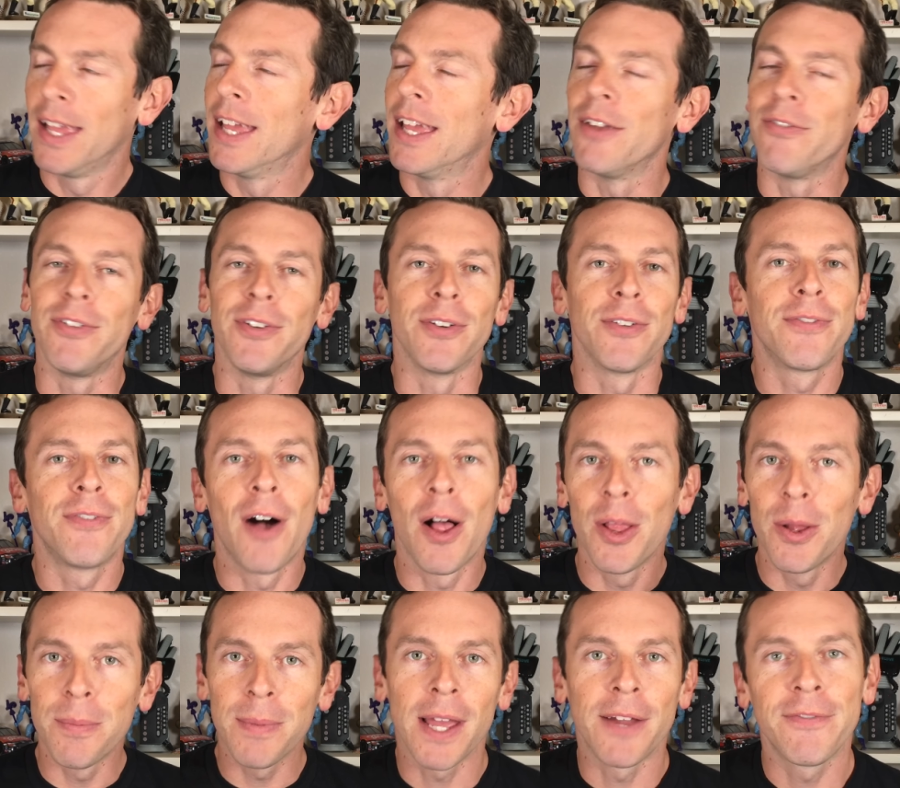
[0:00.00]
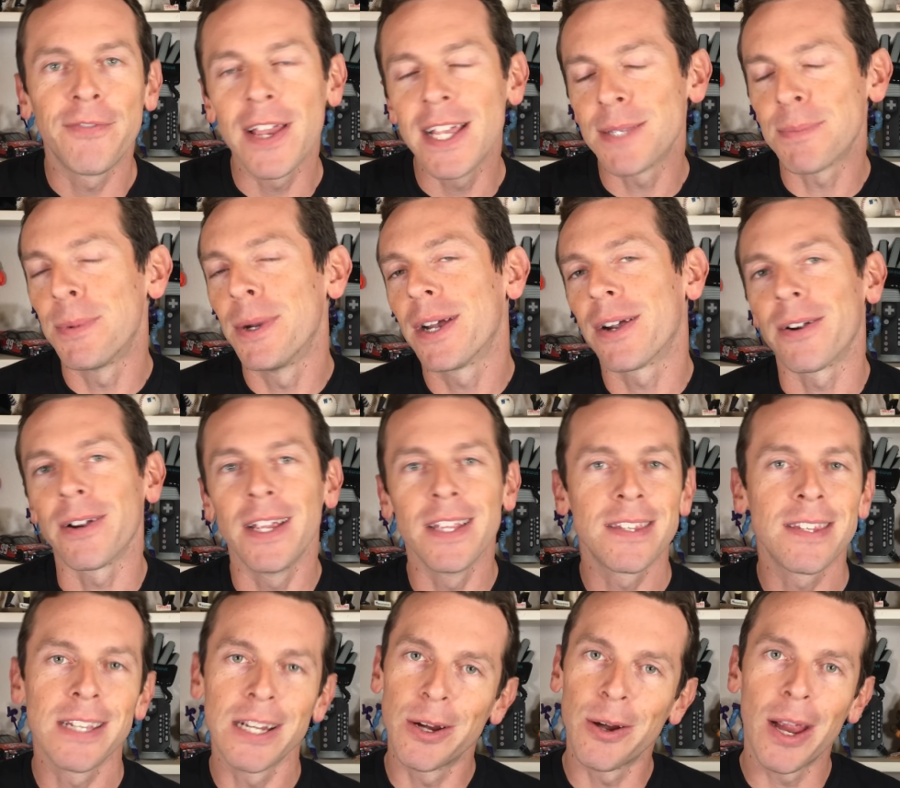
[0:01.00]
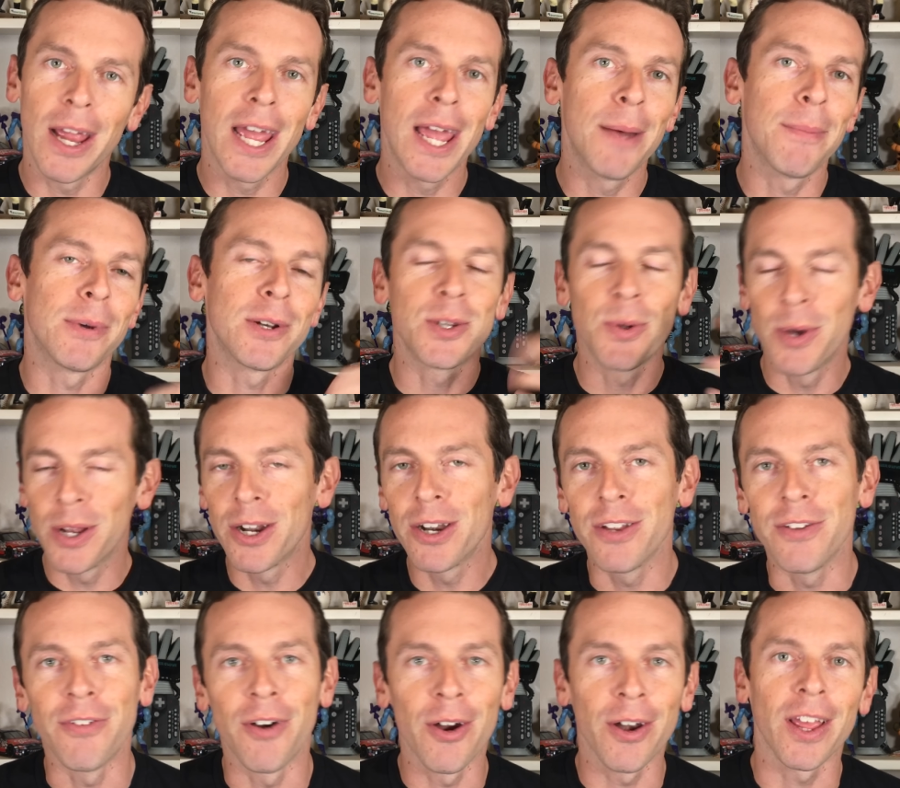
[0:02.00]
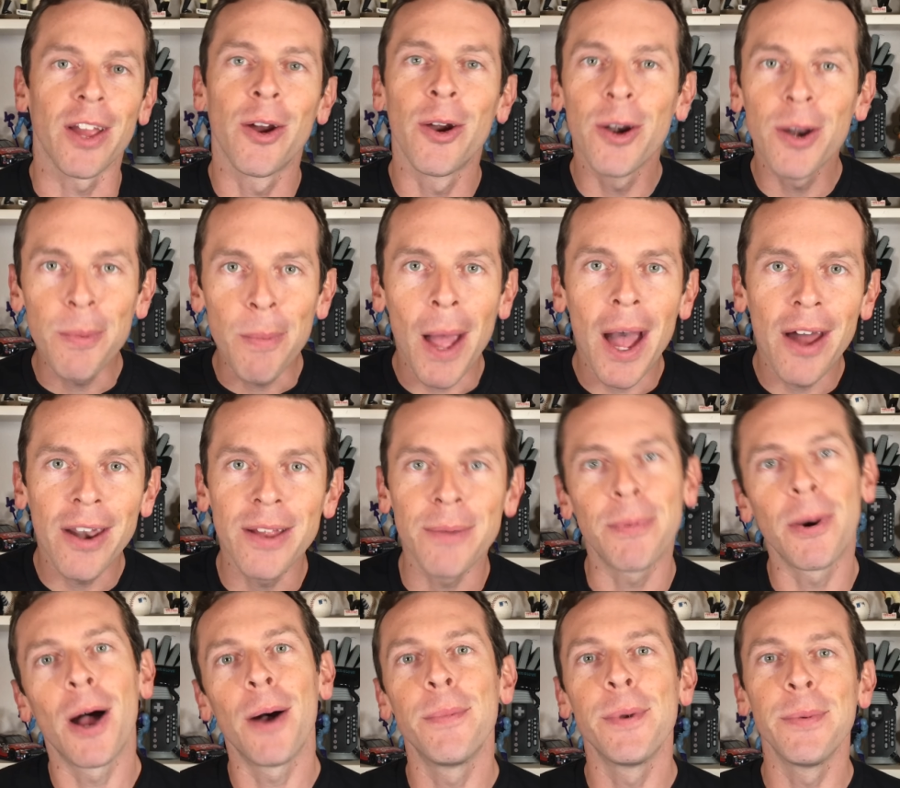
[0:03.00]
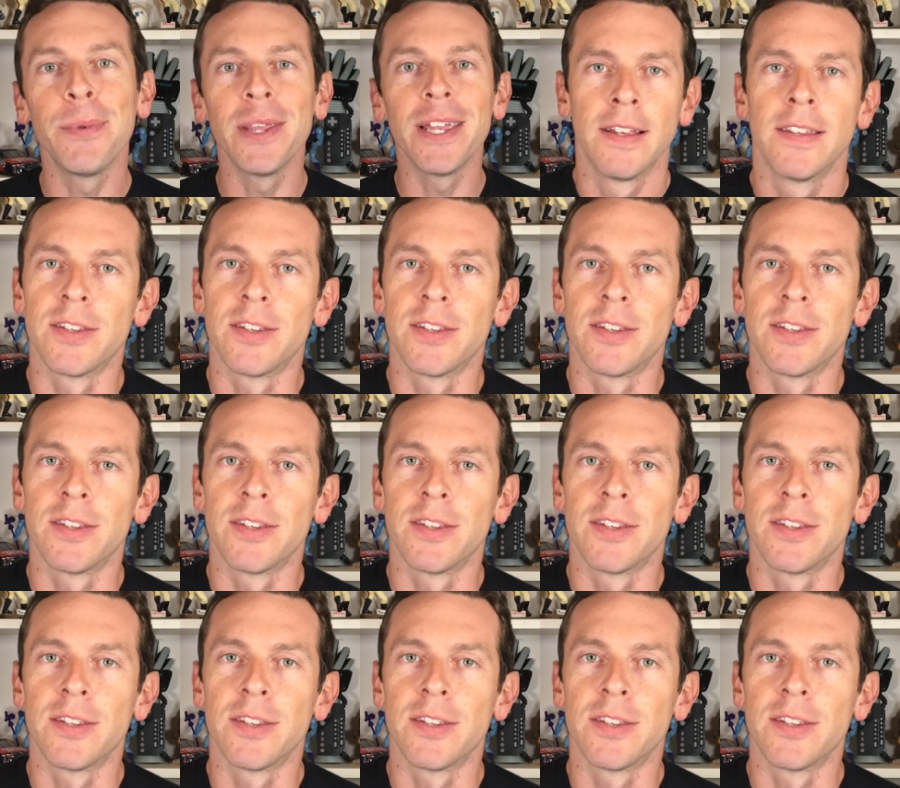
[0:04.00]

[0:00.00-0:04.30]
If you're following me on Facebook or Instagram or Twitter, you've already heard about it probably.